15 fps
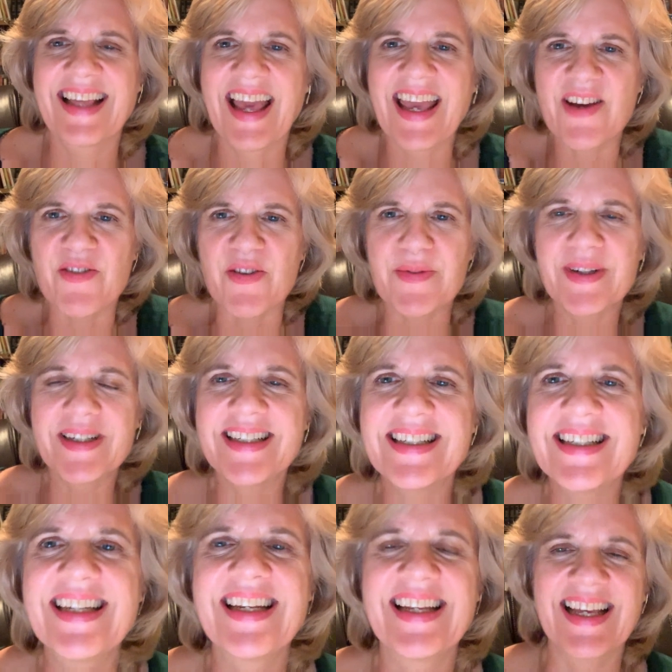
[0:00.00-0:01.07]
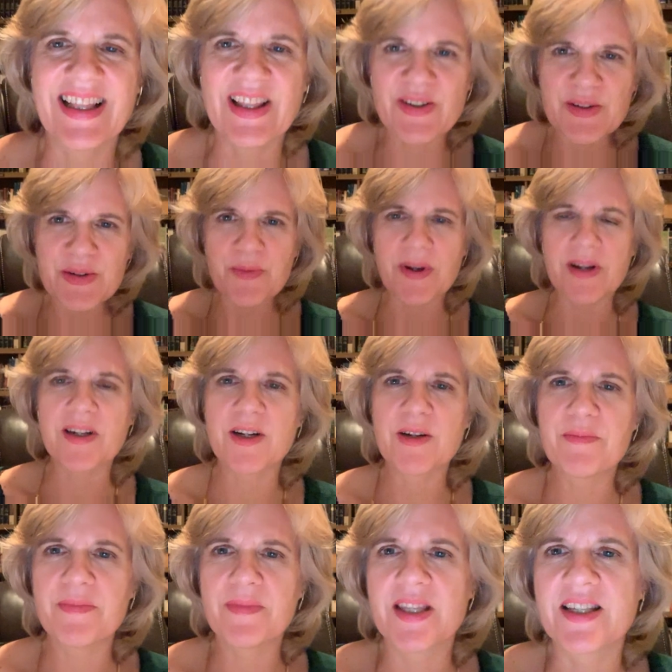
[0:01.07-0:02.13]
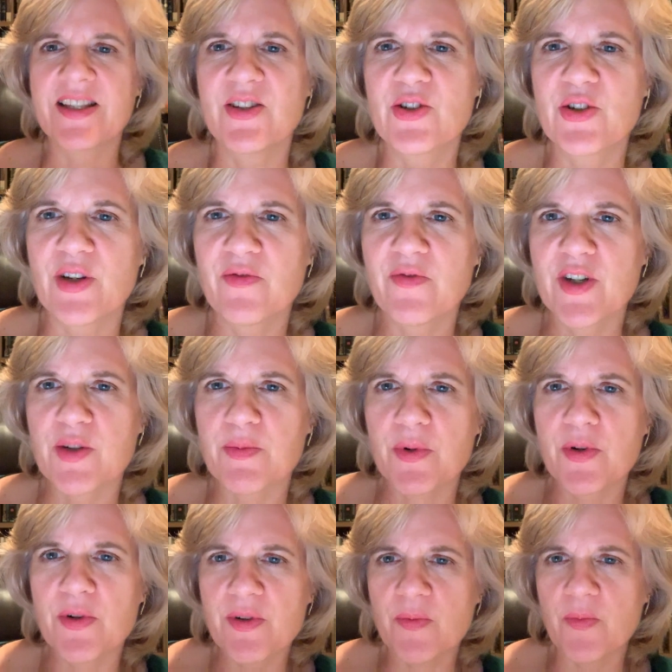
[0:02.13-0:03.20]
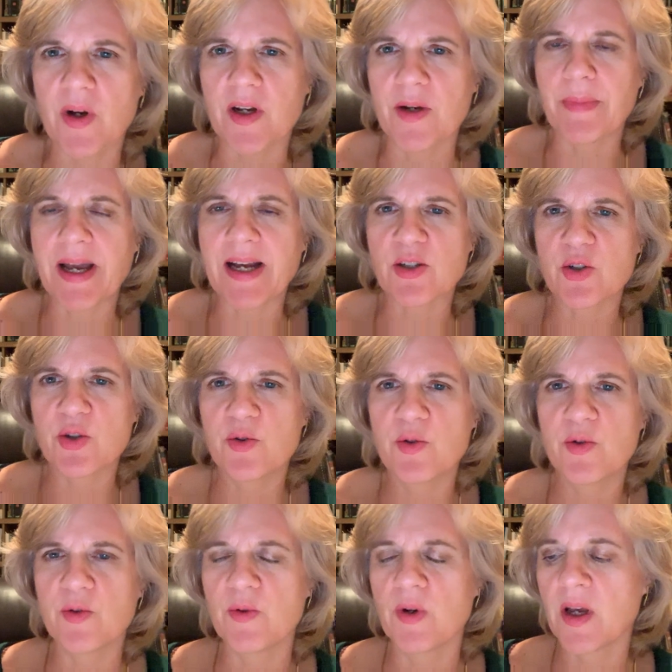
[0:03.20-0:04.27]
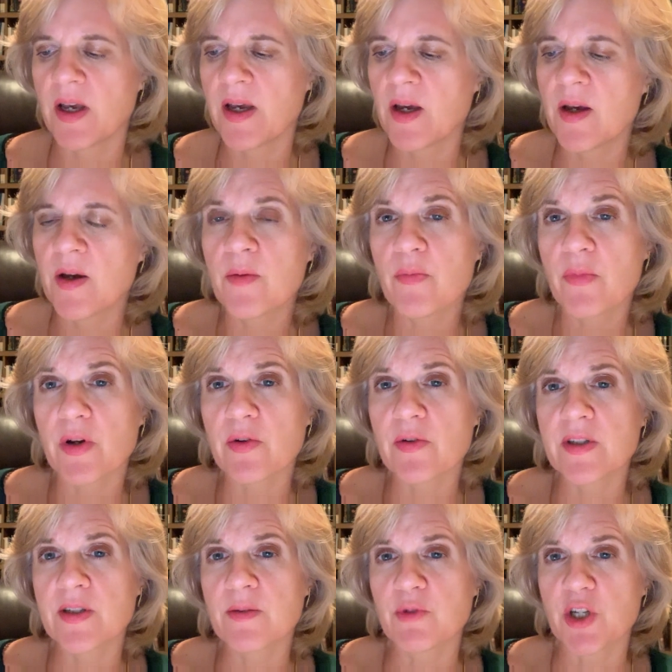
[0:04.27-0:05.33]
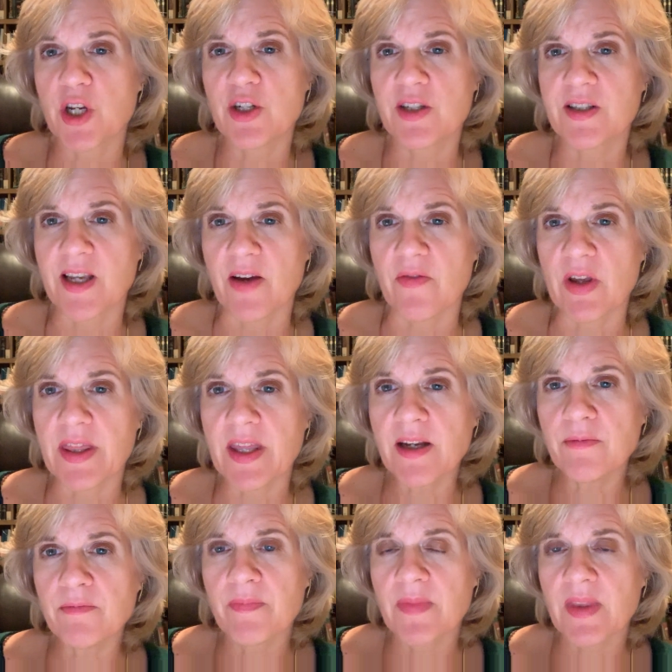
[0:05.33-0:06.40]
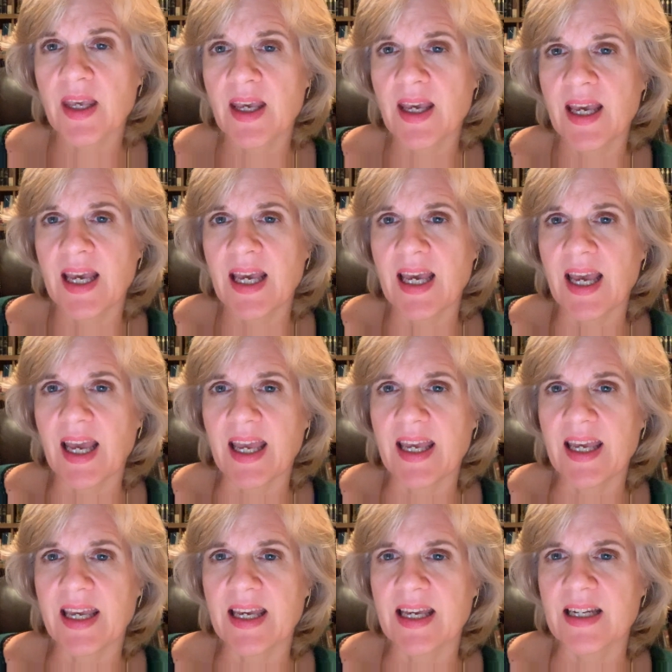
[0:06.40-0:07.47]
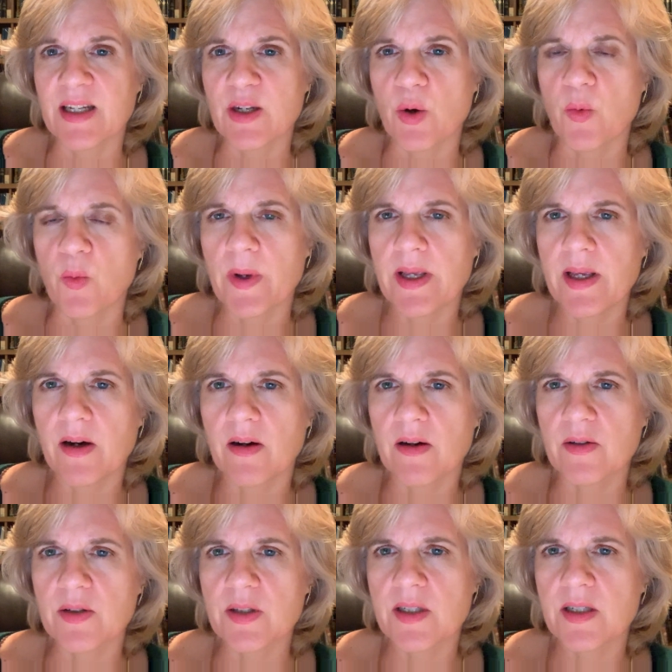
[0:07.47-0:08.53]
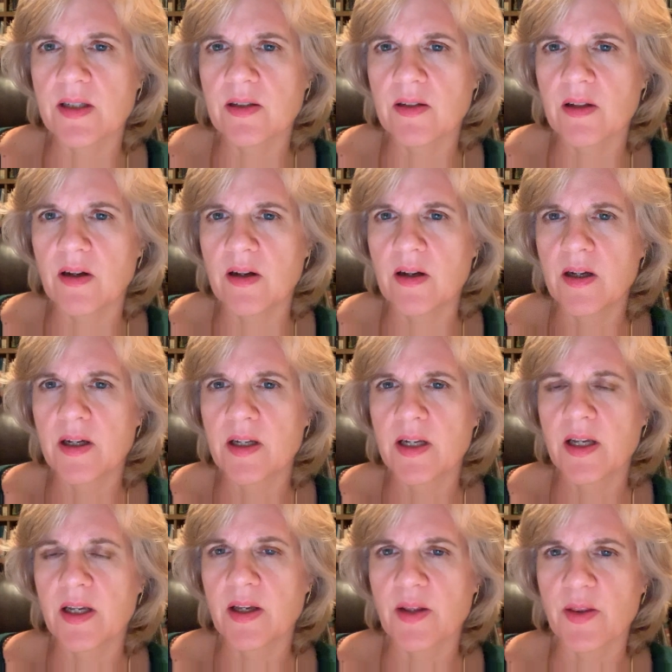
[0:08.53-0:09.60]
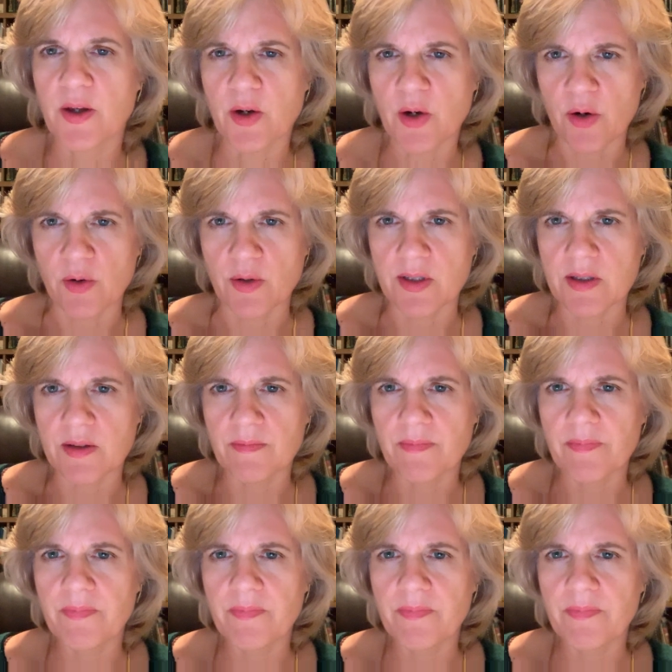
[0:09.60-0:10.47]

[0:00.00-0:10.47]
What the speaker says: Hey everyone, hello, welcome. This is Jen Fishburne. Welcome back to Preterism Changes Everything. And we are still on the curse.